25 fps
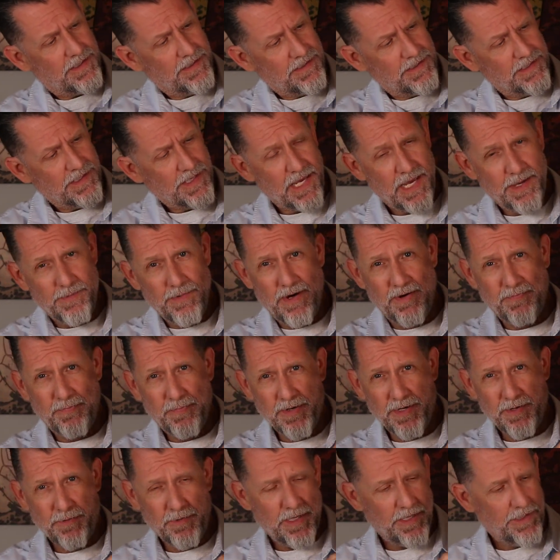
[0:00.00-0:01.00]
They came off
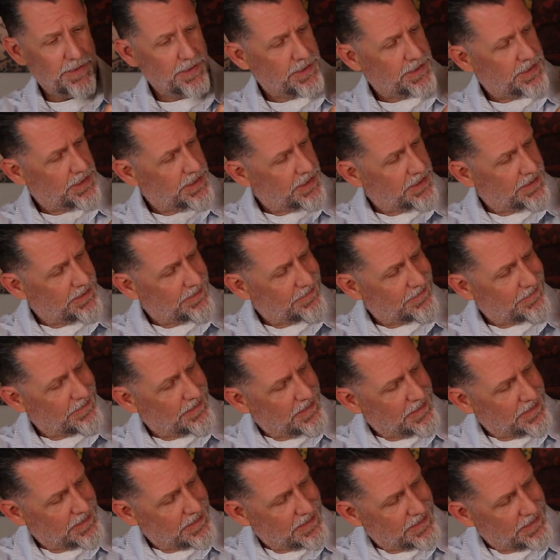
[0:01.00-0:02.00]
pretty well. There's
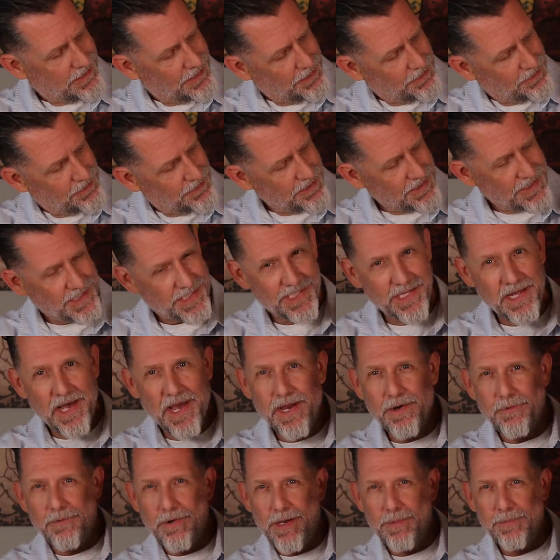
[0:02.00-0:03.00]
little
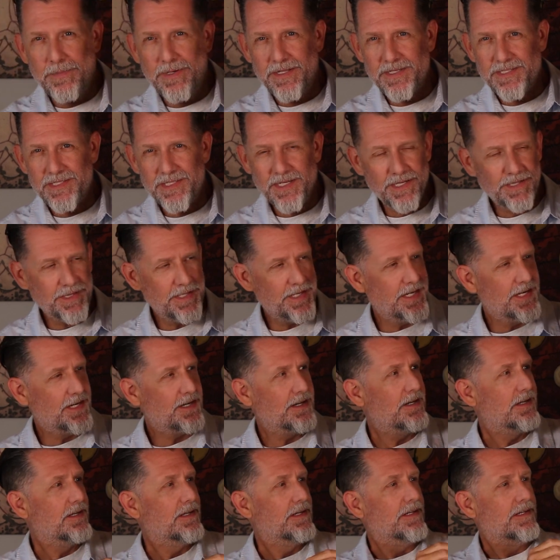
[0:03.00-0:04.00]
slight remnants on
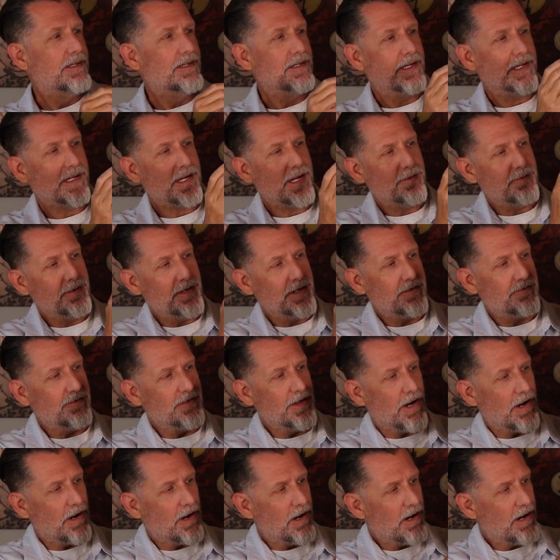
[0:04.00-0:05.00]
there. I got rid of
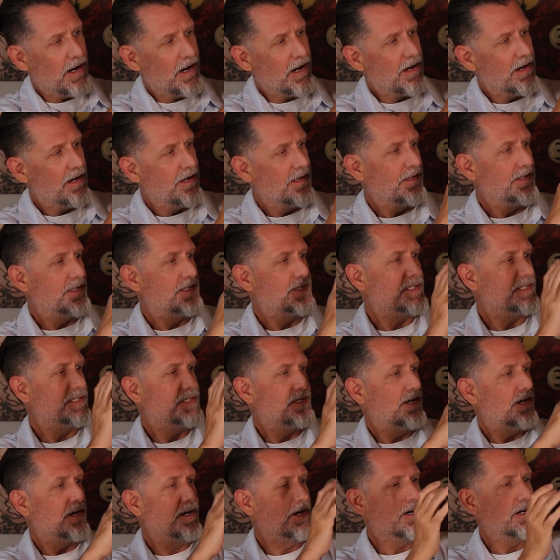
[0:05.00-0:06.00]
the R. This is
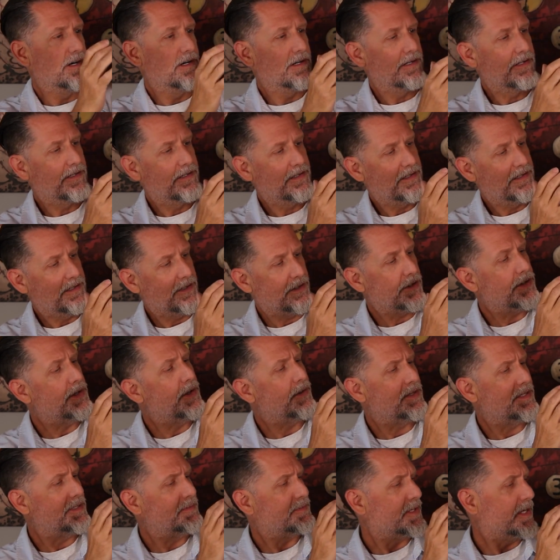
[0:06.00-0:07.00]
an R. Or no,
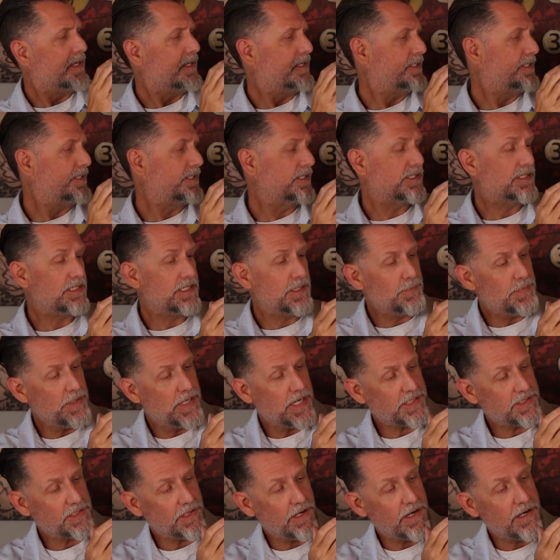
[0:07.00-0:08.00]
I'm sorry, this is a
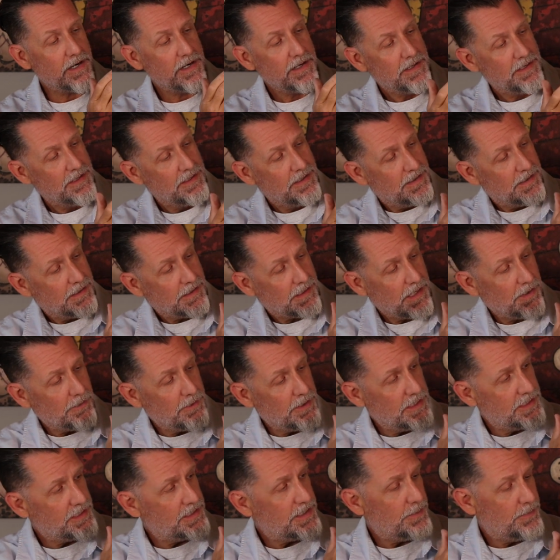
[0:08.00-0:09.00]
CPXR. Got
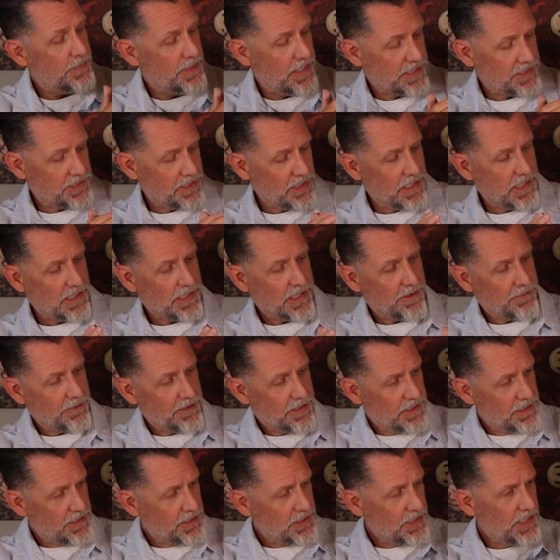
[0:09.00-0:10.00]
rid of the CPXR, got rid
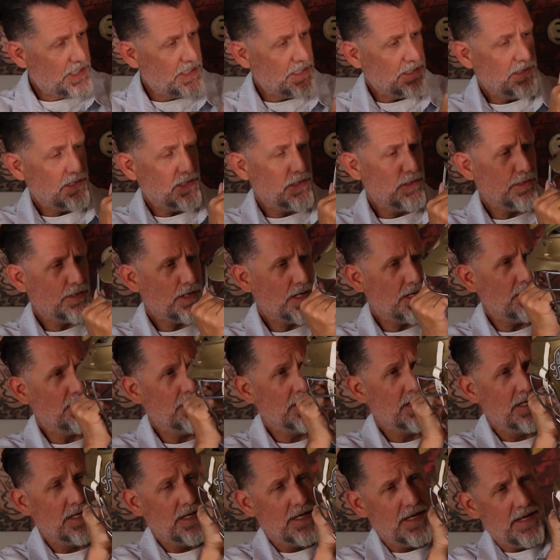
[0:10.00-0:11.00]
of the chin logo,
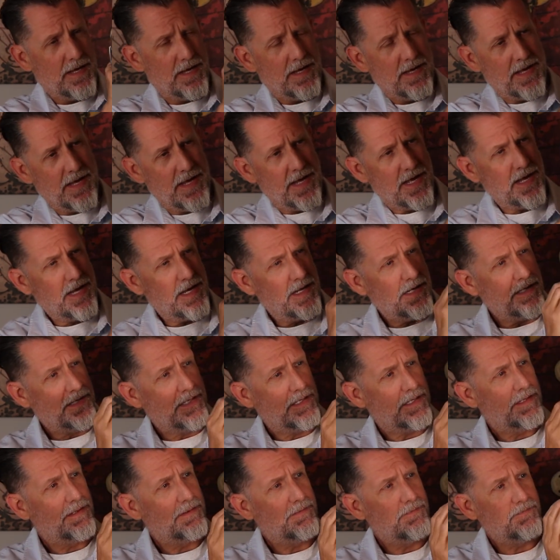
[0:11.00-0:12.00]
and
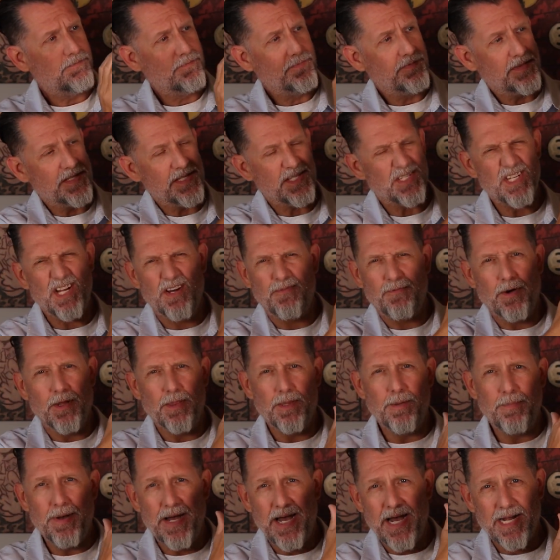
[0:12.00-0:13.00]
the stuff on
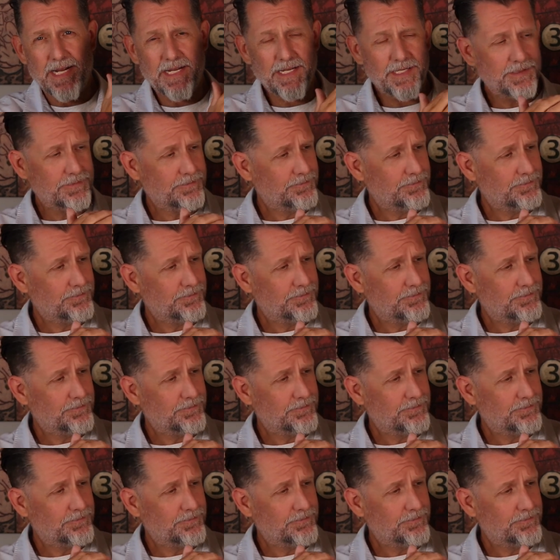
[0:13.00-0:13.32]
the back.